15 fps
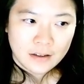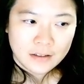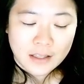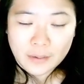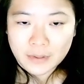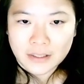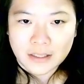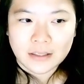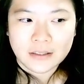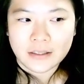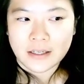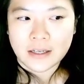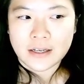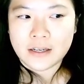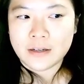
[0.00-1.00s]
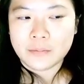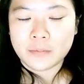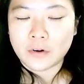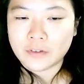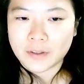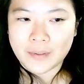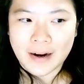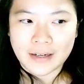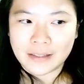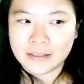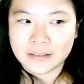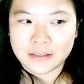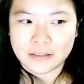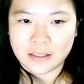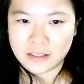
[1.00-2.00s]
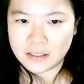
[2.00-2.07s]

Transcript: double turn in both the minors.